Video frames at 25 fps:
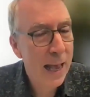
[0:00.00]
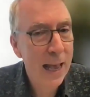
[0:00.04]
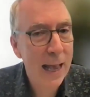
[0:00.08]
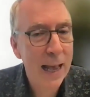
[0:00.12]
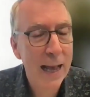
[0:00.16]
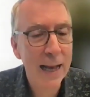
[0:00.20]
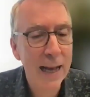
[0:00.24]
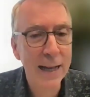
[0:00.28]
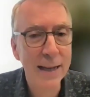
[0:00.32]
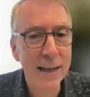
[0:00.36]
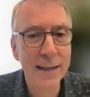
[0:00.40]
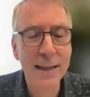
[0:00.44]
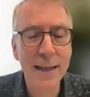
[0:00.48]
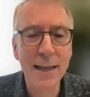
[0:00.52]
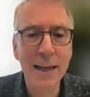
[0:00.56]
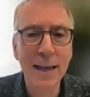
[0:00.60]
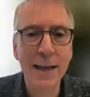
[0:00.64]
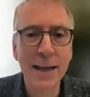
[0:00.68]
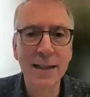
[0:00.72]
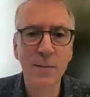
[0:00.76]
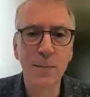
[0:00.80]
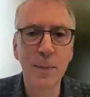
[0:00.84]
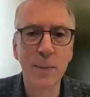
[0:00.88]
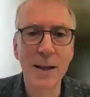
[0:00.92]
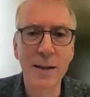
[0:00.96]
and he
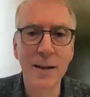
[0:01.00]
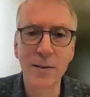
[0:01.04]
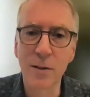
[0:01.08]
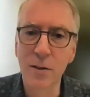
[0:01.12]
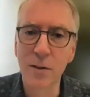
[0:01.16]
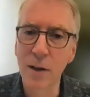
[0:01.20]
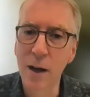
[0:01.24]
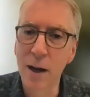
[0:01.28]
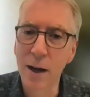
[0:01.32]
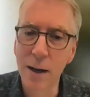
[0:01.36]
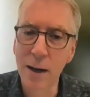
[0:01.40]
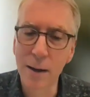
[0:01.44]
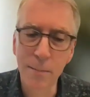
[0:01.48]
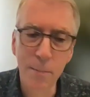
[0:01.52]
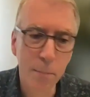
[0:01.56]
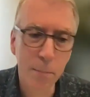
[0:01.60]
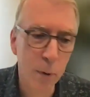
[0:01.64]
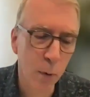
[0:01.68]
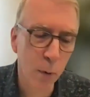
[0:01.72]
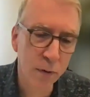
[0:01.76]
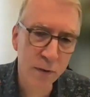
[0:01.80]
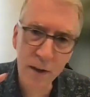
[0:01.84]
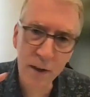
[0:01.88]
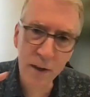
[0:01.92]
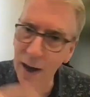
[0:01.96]
has been uh,
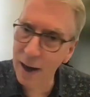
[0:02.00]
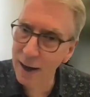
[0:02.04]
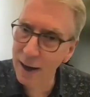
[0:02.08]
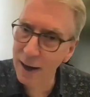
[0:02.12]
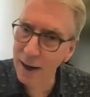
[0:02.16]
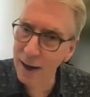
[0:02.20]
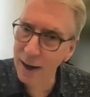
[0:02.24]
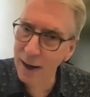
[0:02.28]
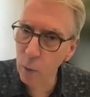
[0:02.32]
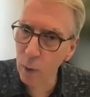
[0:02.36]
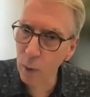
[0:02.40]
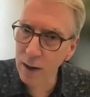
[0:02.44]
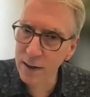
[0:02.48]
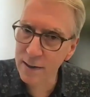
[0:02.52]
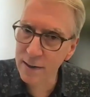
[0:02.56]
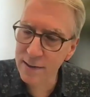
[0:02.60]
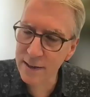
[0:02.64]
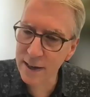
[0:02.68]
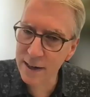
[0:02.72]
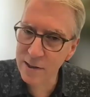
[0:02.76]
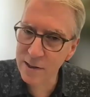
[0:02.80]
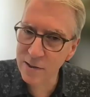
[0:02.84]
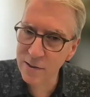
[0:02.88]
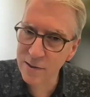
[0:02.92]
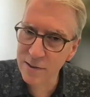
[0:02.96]
both guiding
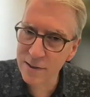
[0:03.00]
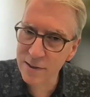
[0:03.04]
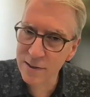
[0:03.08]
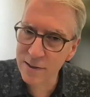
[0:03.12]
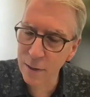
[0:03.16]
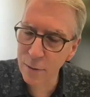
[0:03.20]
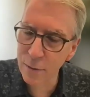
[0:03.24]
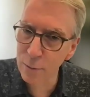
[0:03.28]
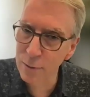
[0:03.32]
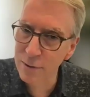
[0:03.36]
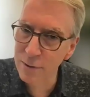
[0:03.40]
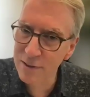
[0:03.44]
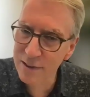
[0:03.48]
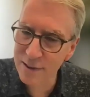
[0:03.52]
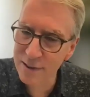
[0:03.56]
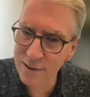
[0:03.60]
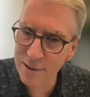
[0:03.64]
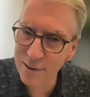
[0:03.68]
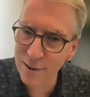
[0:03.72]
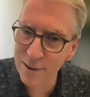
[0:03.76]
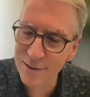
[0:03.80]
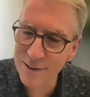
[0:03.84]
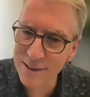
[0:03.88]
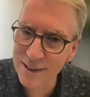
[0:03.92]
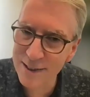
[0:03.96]
organizations through his
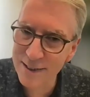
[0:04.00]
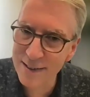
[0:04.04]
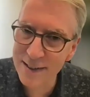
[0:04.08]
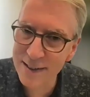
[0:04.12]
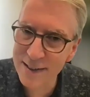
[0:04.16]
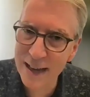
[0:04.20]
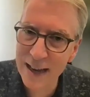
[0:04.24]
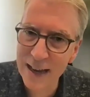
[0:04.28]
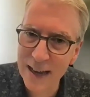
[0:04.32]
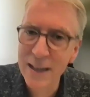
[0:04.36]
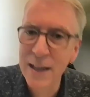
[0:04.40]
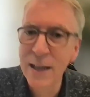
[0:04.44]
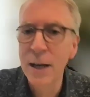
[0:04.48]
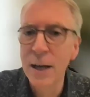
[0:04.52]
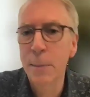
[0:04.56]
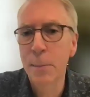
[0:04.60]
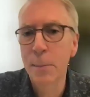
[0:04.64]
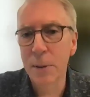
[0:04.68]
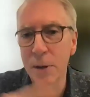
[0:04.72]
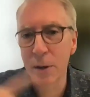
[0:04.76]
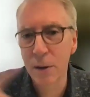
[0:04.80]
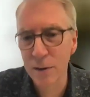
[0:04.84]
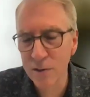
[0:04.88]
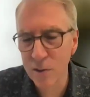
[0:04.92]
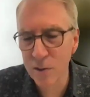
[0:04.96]
consultancy today,
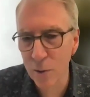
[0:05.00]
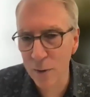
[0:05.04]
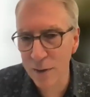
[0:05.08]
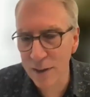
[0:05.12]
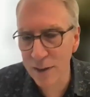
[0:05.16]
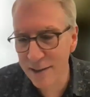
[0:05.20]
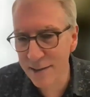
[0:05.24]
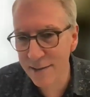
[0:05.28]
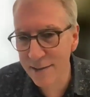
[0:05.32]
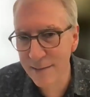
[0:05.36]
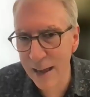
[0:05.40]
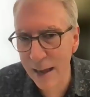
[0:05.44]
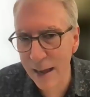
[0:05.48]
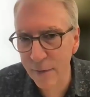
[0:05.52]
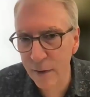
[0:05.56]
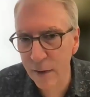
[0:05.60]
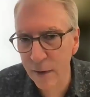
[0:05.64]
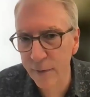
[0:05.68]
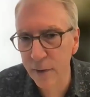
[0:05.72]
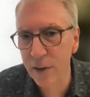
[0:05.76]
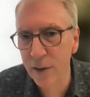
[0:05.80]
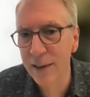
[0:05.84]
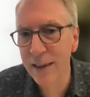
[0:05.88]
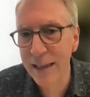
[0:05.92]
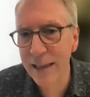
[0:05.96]
but also on the staff
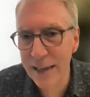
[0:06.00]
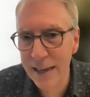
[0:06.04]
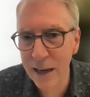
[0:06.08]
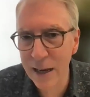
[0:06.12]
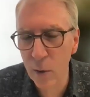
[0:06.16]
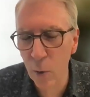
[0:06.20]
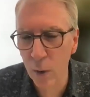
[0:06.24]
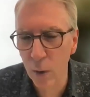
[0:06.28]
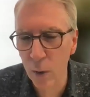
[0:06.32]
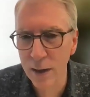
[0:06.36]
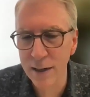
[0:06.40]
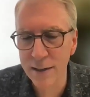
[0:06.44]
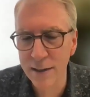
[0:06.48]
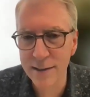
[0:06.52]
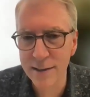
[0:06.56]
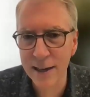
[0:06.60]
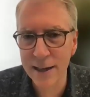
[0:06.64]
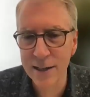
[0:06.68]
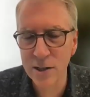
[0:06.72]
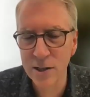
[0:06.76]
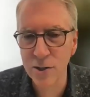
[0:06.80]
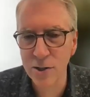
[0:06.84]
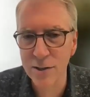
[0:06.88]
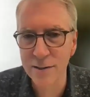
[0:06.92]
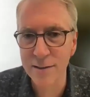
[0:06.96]
level leading
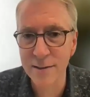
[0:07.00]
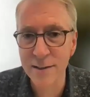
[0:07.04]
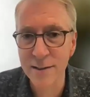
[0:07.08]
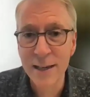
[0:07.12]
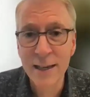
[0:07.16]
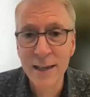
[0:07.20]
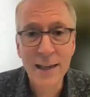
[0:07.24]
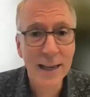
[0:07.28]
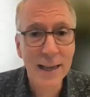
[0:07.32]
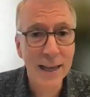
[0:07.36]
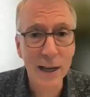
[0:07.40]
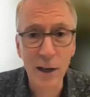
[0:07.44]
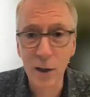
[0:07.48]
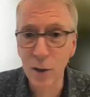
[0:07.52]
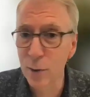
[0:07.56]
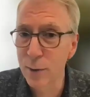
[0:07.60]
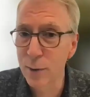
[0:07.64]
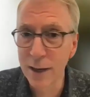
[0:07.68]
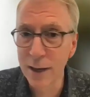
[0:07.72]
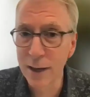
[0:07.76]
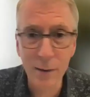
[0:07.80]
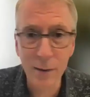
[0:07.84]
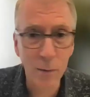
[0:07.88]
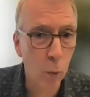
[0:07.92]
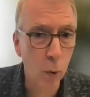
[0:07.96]
organizations,
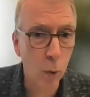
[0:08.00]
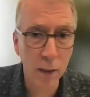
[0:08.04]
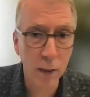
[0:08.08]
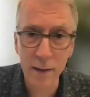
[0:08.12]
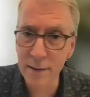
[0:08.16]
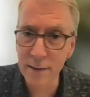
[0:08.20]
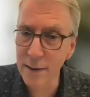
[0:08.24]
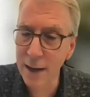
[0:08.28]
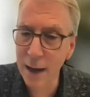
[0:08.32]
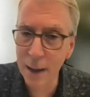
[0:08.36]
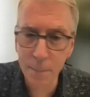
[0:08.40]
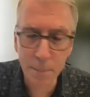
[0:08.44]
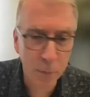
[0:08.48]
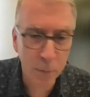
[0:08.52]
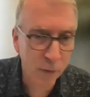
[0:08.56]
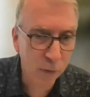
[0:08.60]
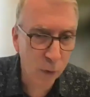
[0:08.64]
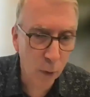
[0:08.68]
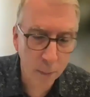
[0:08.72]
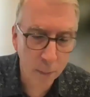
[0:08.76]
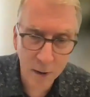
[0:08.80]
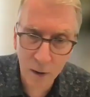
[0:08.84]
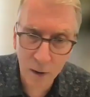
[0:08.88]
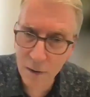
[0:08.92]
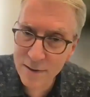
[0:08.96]
including one of the top
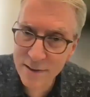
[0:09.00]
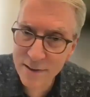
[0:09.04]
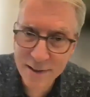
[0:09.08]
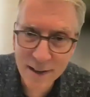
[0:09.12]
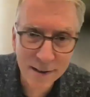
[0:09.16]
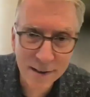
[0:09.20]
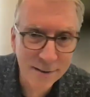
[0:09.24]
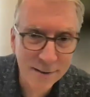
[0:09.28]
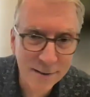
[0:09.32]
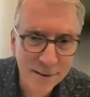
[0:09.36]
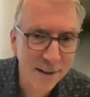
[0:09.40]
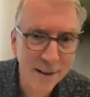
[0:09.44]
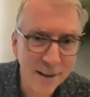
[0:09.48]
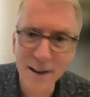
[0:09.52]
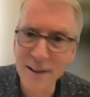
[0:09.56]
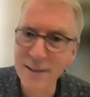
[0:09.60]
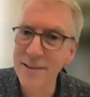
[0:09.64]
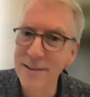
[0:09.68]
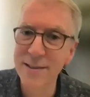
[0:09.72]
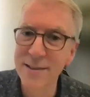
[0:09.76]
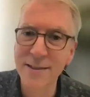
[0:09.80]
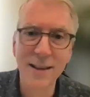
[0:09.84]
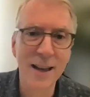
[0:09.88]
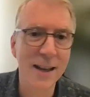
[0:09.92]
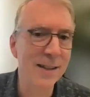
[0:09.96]
performing arts centers in the
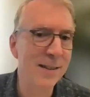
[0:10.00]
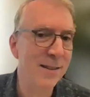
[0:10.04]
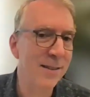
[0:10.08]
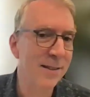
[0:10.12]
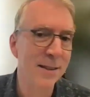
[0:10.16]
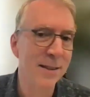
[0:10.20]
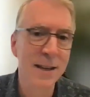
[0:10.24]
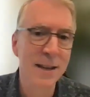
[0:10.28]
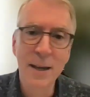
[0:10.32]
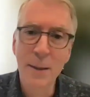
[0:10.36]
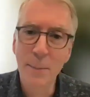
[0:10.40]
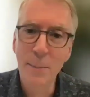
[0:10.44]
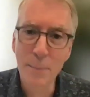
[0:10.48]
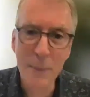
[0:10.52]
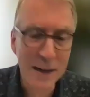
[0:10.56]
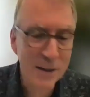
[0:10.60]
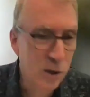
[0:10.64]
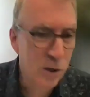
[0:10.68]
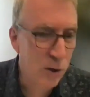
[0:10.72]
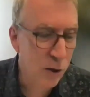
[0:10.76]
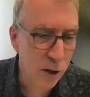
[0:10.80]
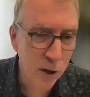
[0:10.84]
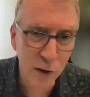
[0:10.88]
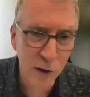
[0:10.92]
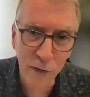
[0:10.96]
United States,
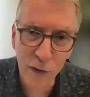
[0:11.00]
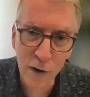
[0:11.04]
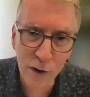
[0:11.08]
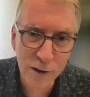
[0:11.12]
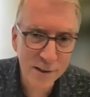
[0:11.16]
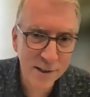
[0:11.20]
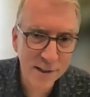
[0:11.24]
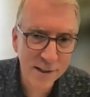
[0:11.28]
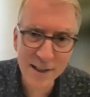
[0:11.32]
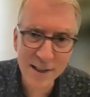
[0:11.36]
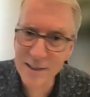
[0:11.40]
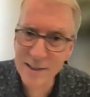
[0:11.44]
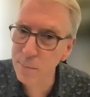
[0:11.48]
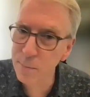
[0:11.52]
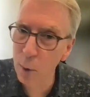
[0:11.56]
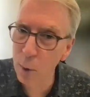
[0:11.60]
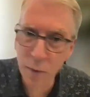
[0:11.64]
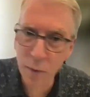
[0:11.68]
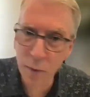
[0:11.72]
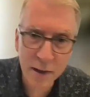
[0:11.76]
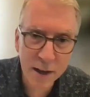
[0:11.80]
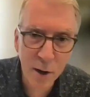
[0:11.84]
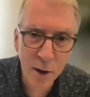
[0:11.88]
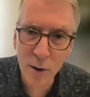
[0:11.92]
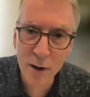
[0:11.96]
major universities,
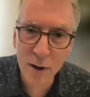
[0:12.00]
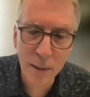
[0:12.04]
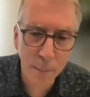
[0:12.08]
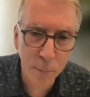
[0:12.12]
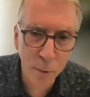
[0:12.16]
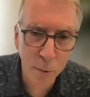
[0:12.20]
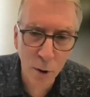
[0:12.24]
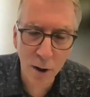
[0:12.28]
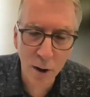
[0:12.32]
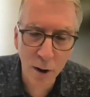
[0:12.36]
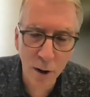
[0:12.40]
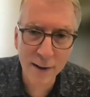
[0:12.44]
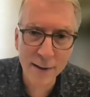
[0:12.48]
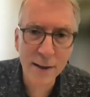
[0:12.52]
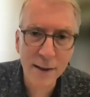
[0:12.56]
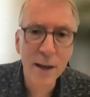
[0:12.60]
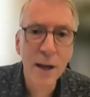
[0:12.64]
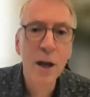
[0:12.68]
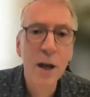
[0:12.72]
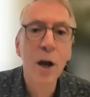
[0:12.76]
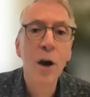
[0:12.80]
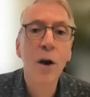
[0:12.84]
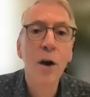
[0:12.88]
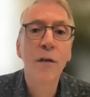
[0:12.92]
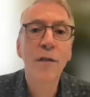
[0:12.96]
both here and abroad,
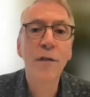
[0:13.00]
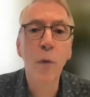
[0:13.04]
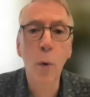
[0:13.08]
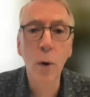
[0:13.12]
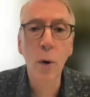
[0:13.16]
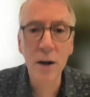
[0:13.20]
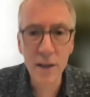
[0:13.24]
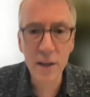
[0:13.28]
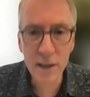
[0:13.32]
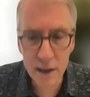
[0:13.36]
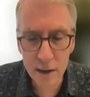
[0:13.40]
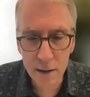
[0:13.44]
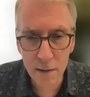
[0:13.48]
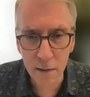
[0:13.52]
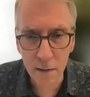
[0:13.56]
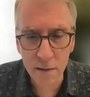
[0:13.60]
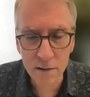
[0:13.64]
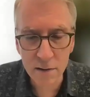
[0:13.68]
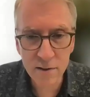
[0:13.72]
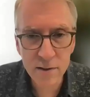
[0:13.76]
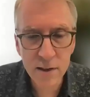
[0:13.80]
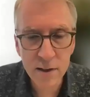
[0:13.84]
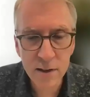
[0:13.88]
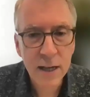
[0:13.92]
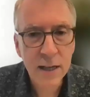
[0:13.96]
for
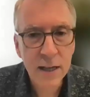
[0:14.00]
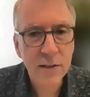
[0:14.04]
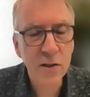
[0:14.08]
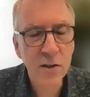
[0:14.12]
years.